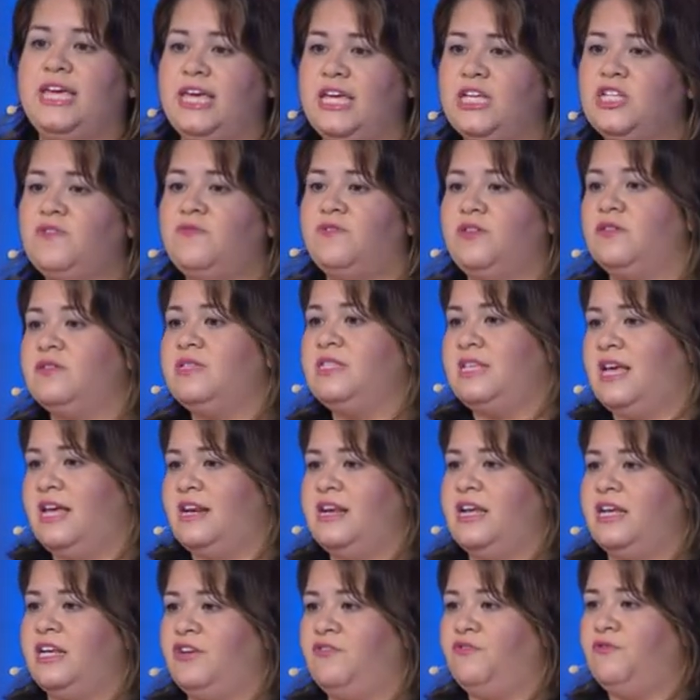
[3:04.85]
each of those
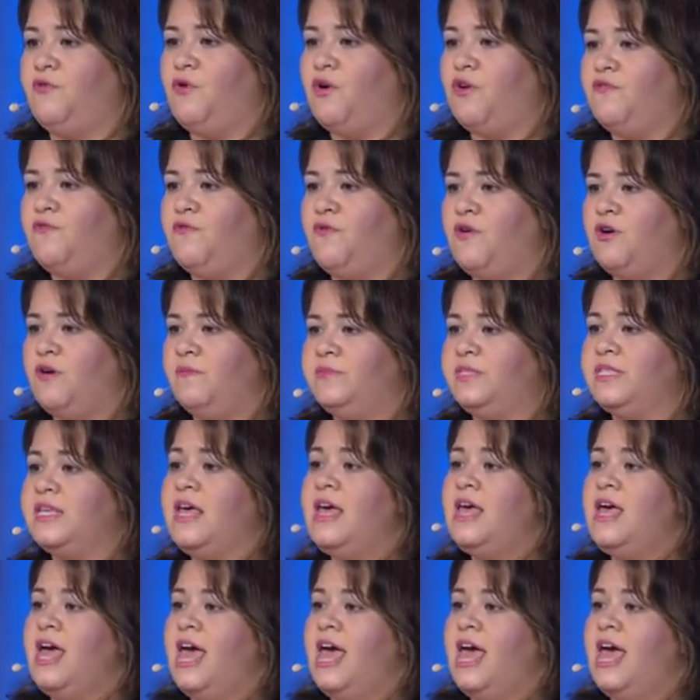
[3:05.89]
1094 forms